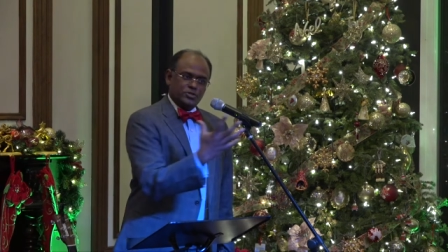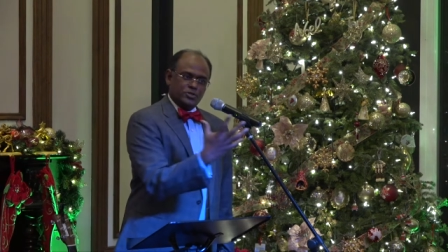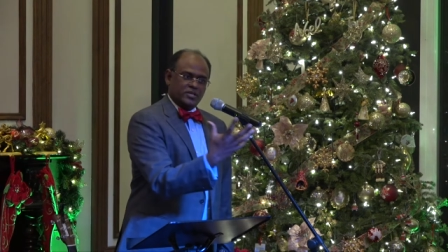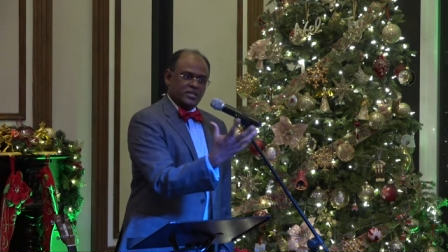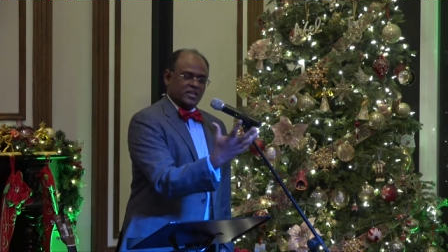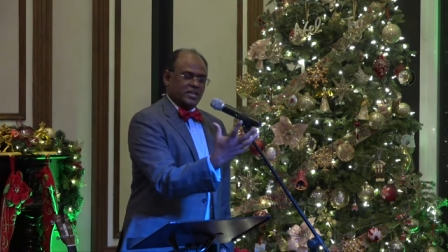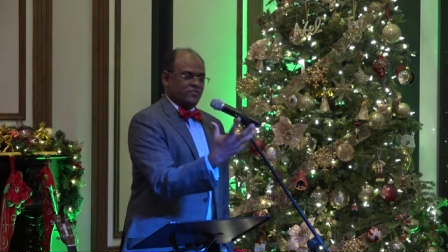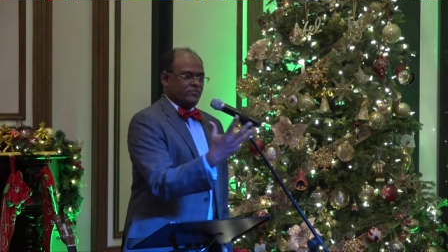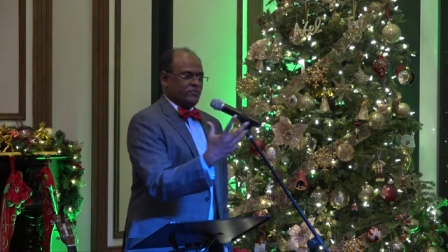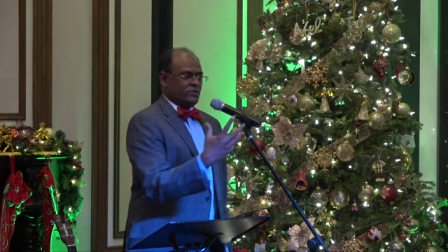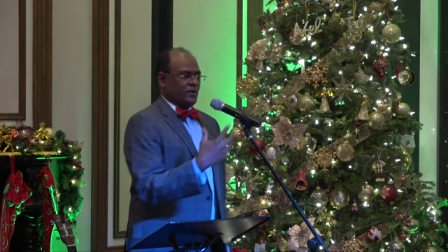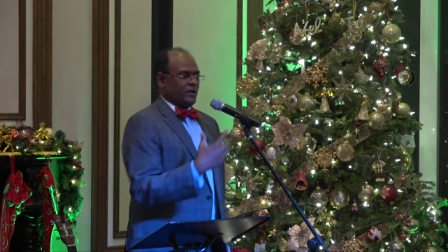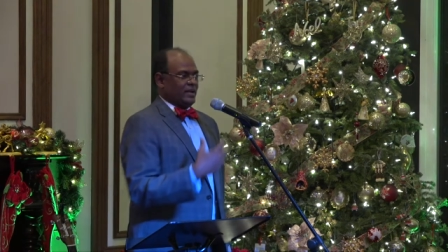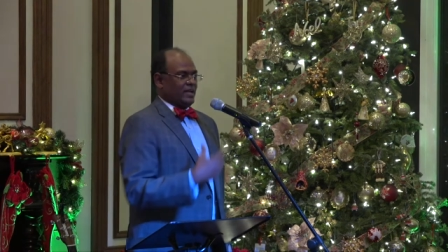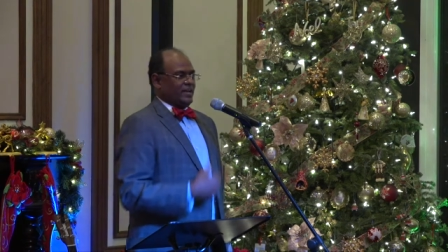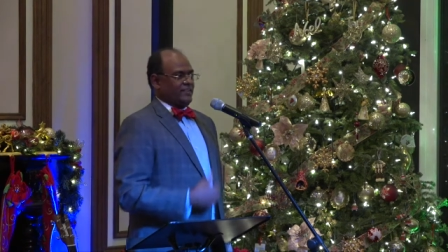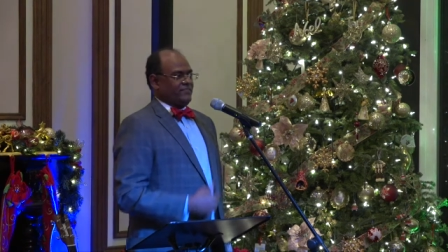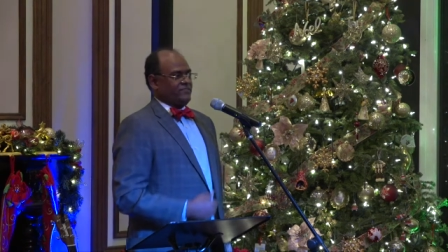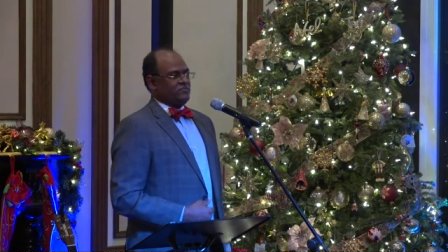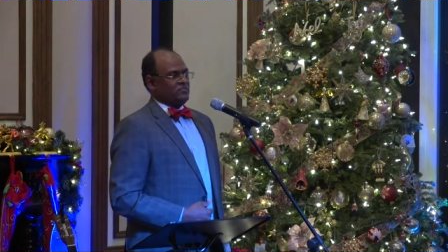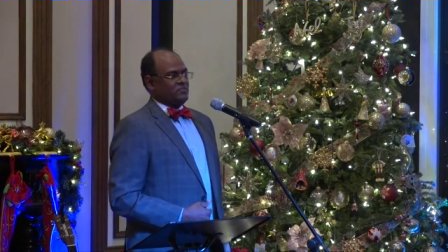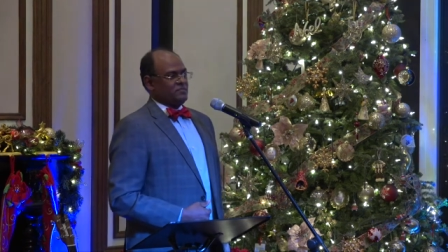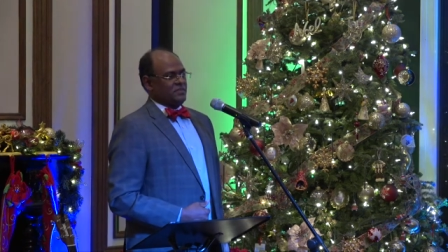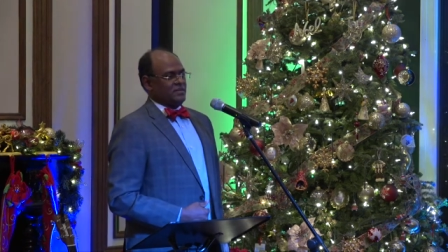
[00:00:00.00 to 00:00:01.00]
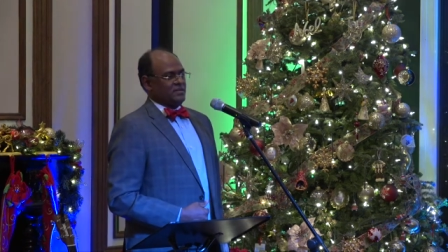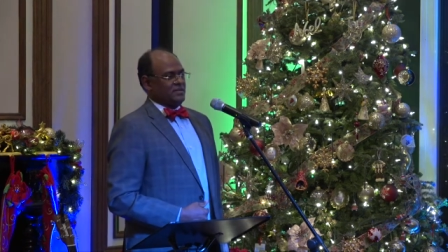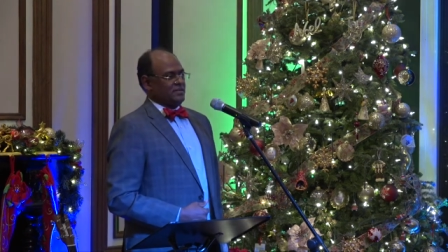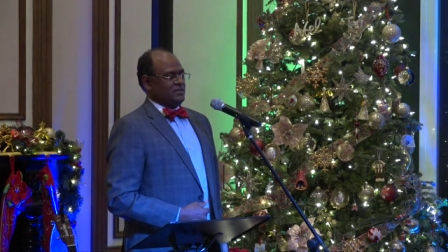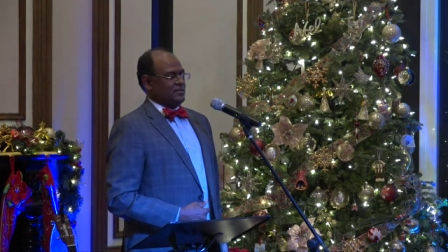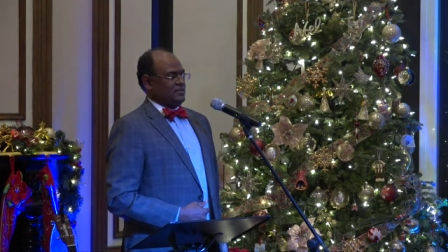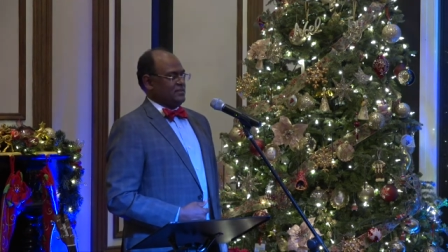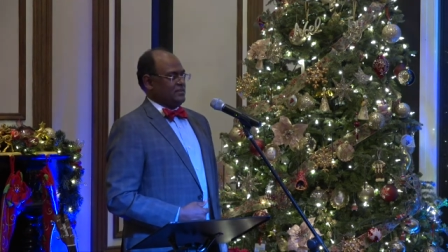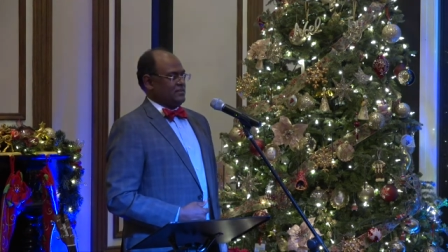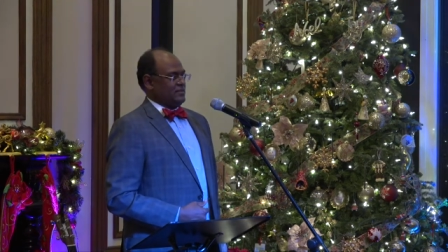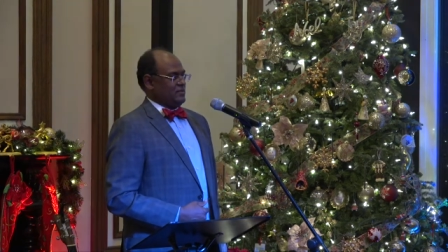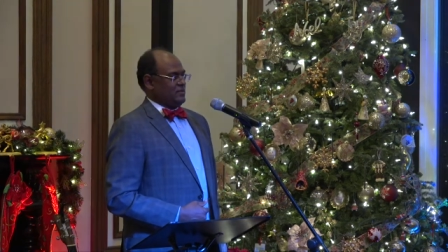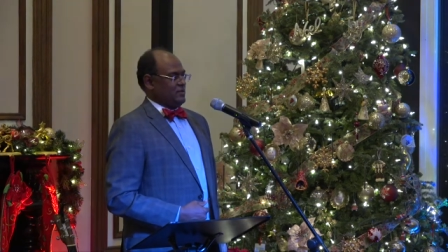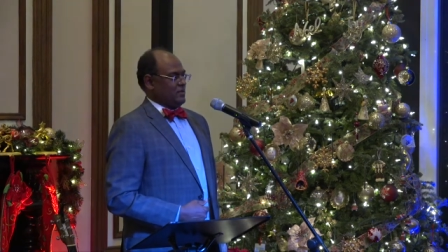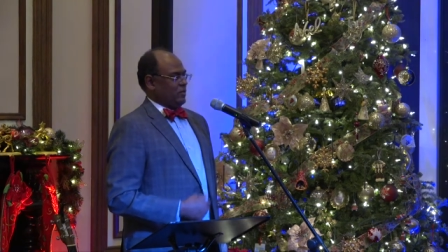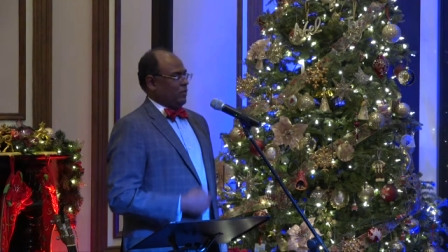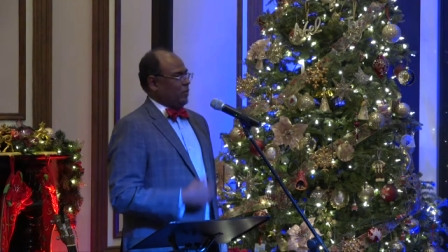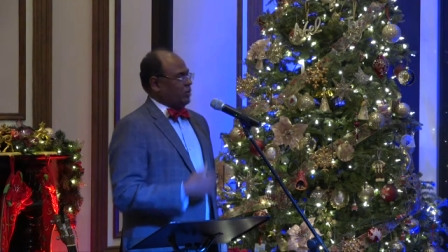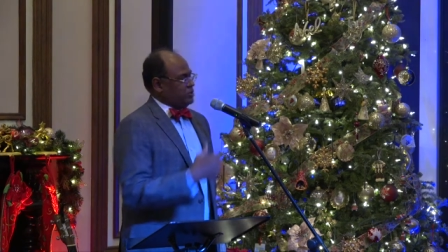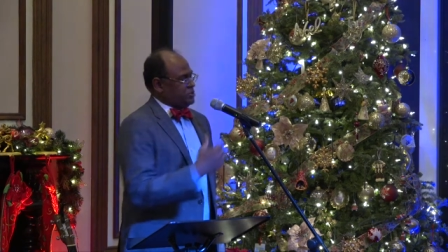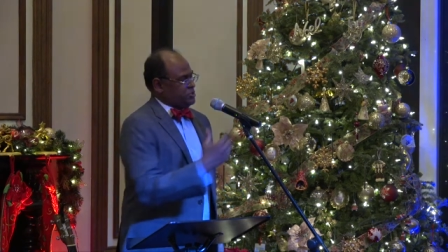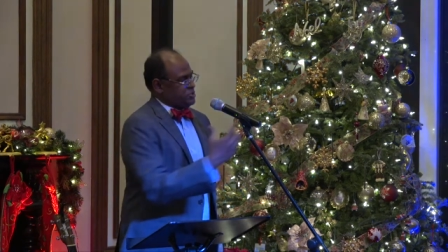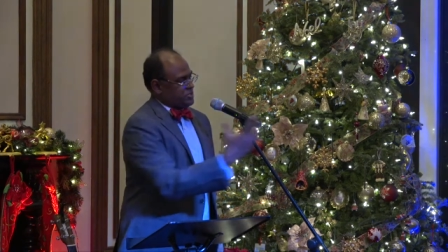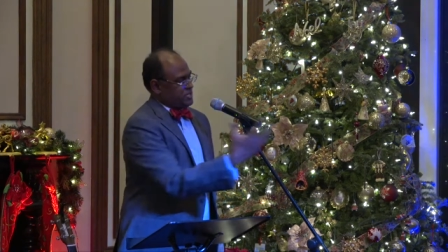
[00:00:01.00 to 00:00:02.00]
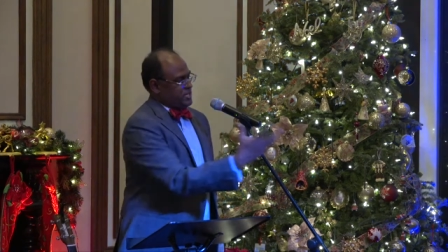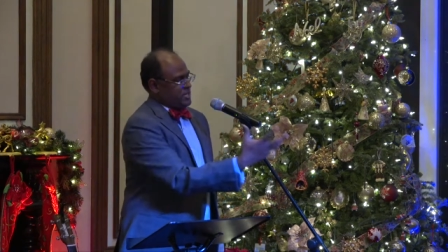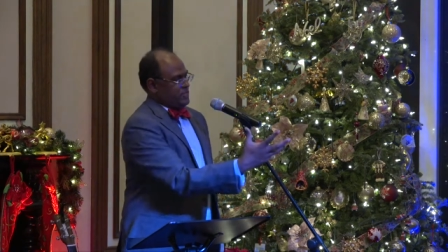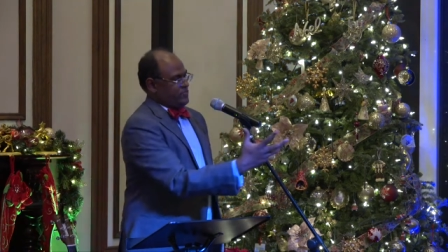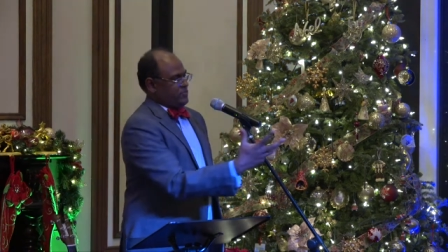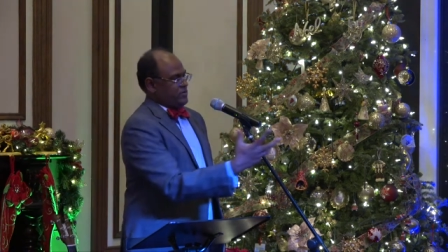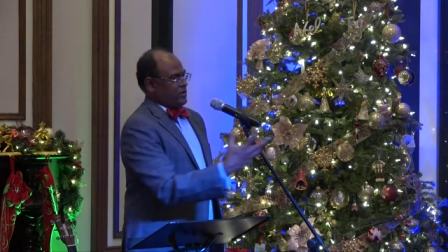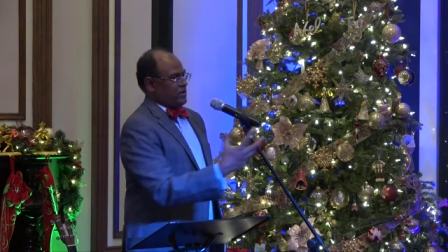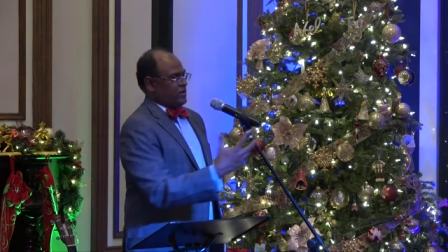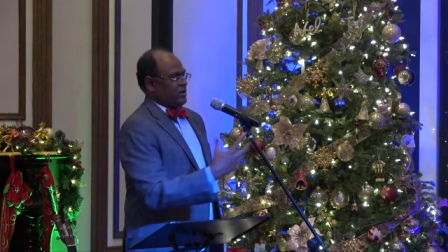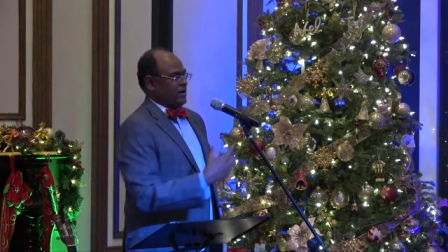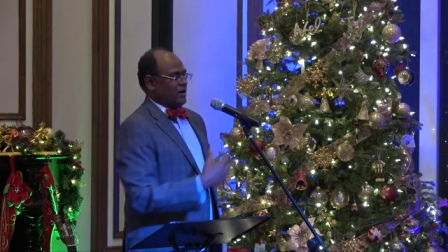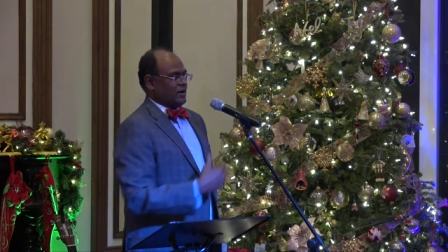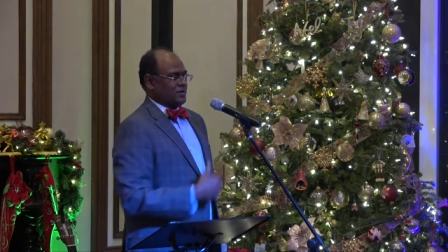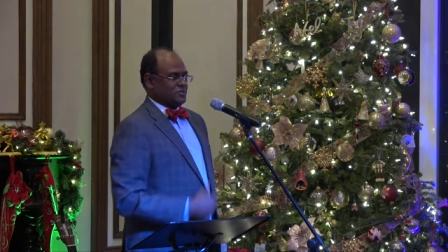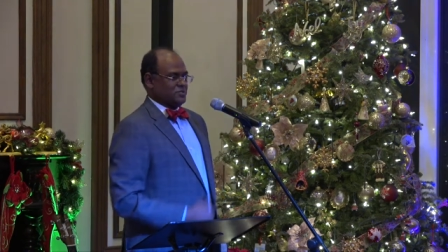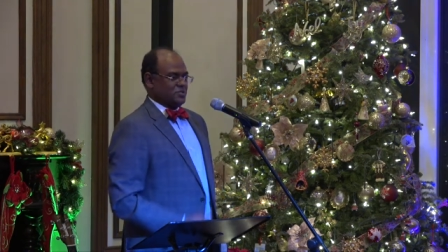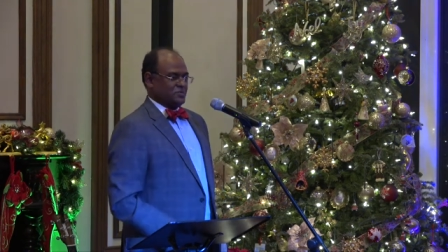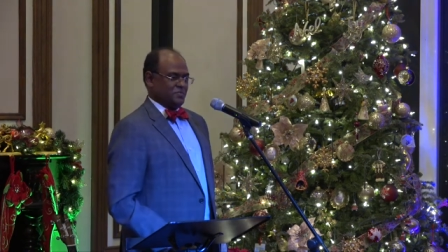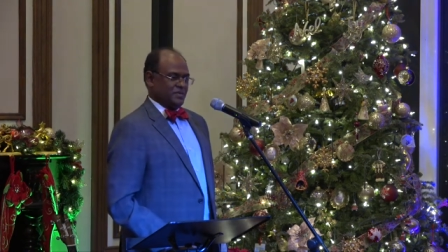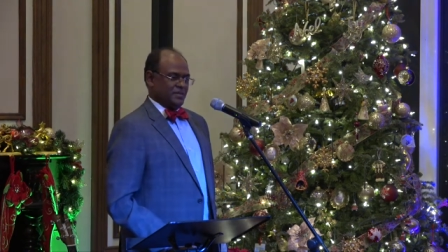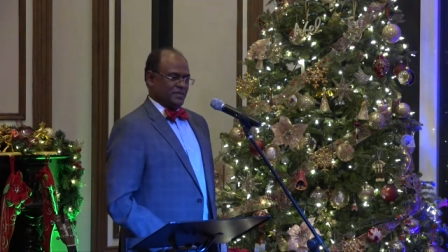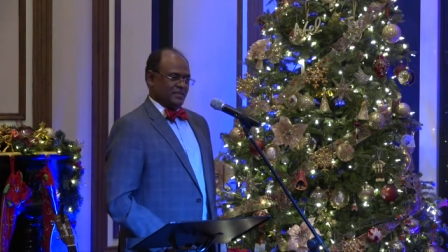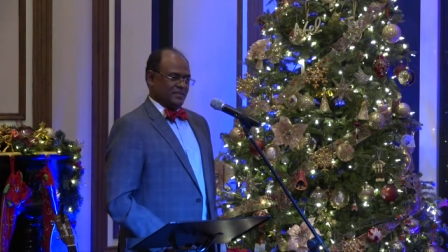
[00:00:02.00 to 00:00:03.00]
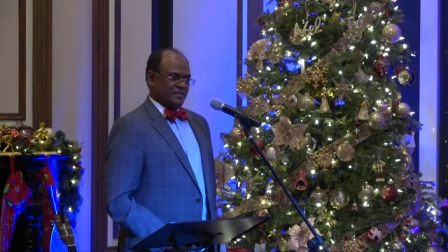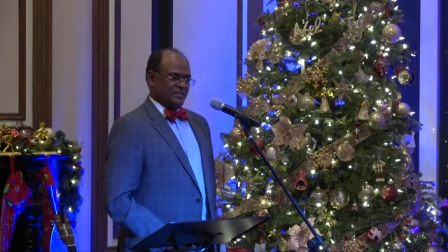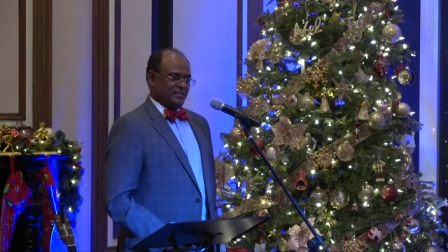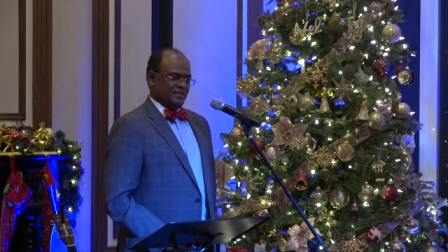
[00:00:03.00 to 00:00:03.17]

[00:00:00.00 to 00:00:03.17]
you give your life to me? Won't you give your heart to me?